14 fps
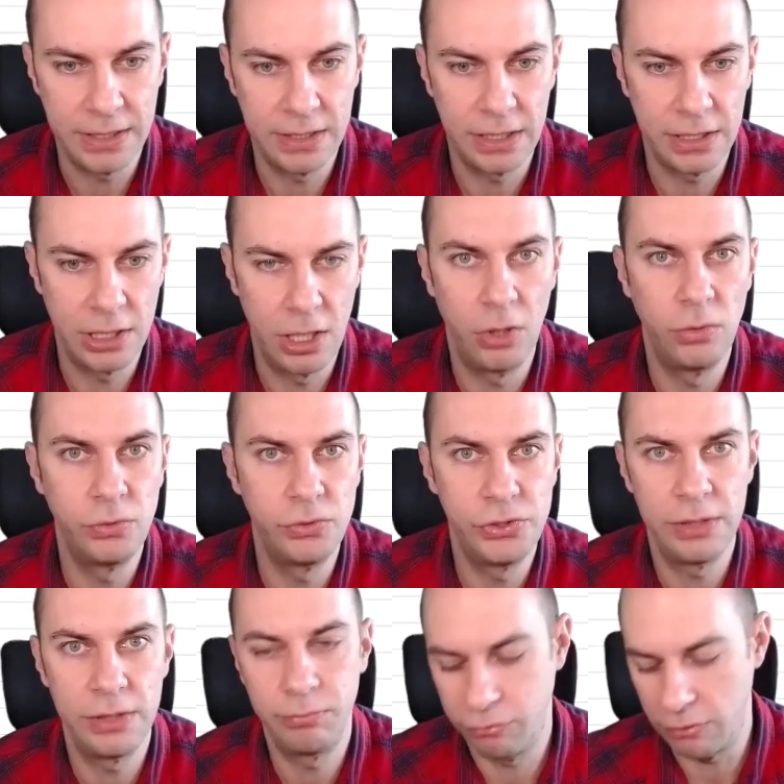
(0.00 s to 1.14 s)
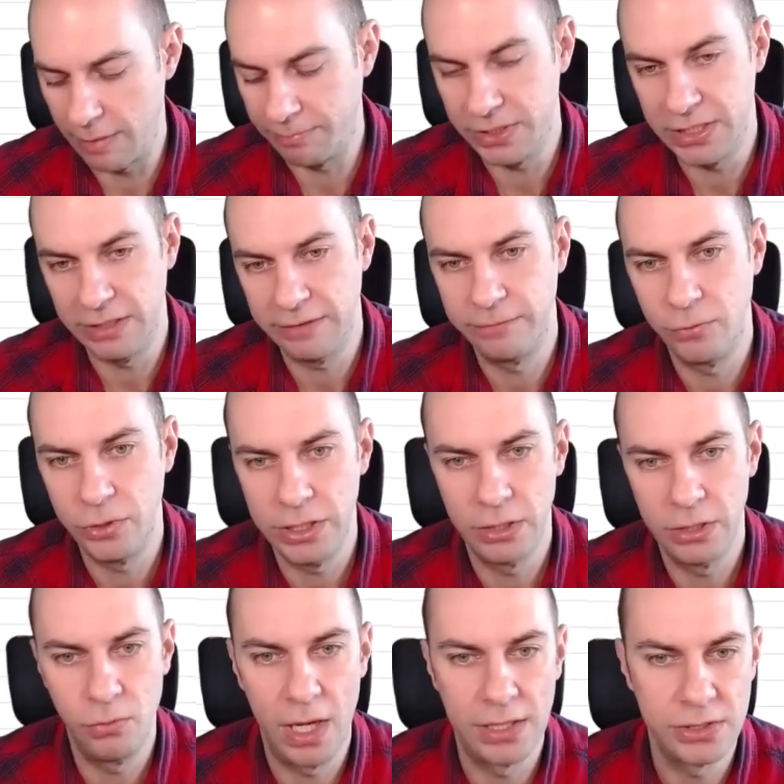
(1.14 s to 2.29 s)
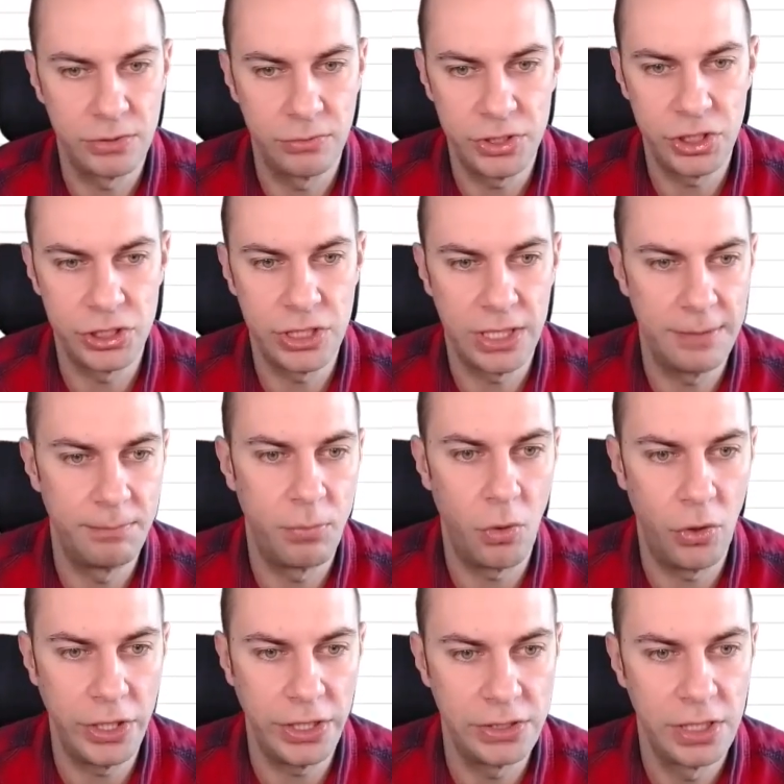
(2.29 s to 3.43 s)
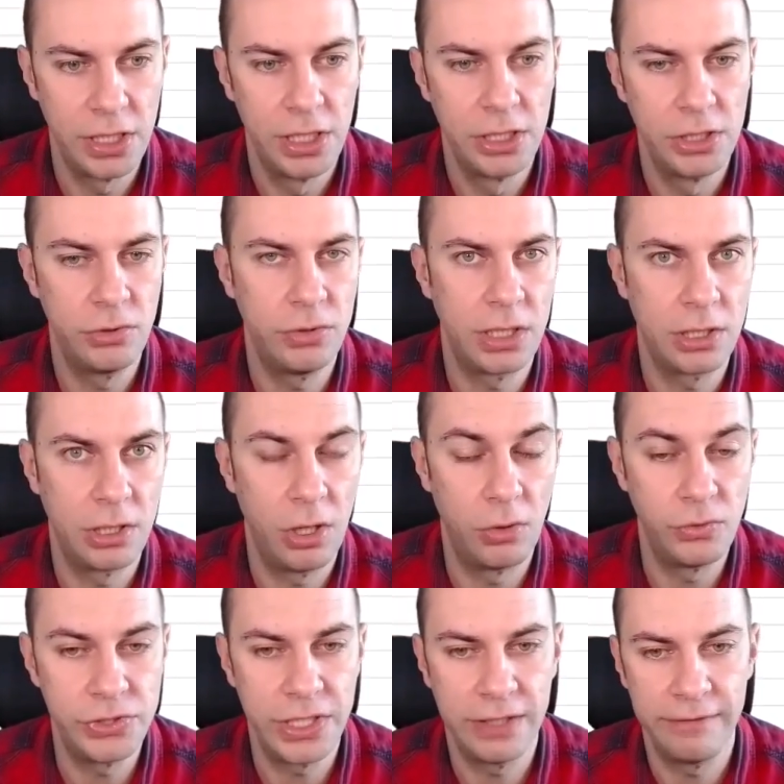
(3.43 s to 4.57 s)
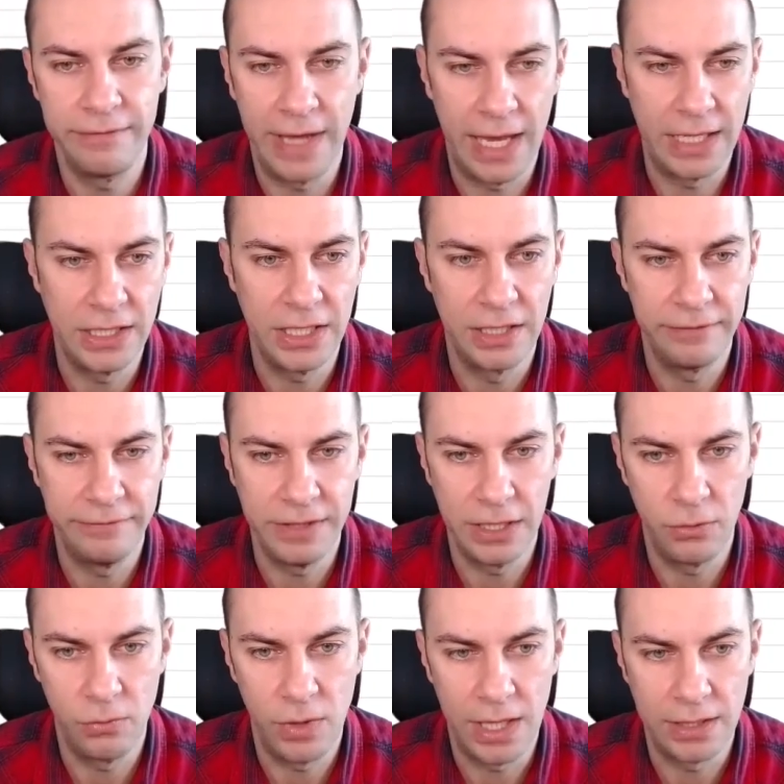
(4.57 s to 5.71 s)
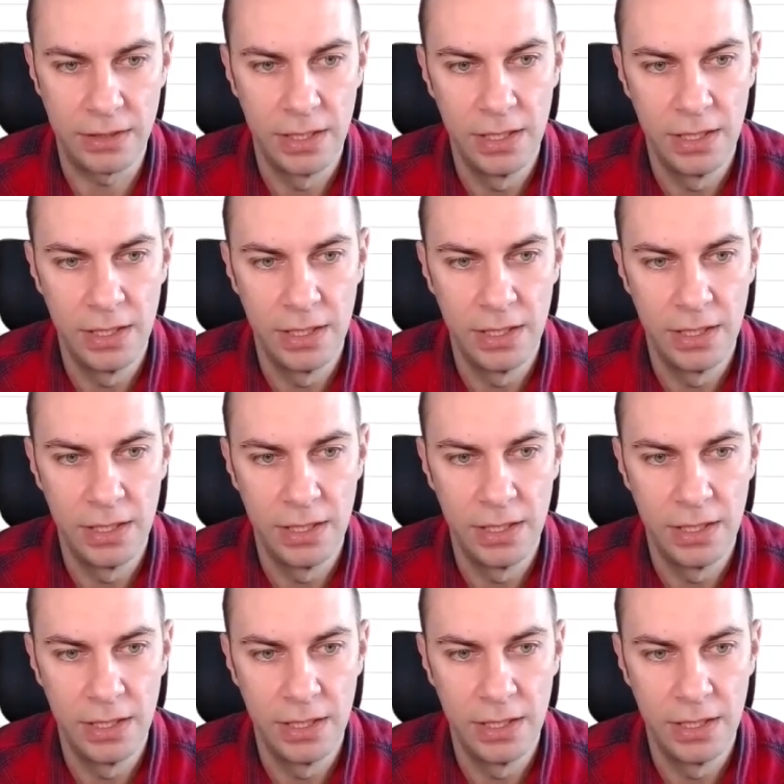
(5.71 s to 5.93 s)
the closing property for year 1. So we're just going to point to the closing value of year 1.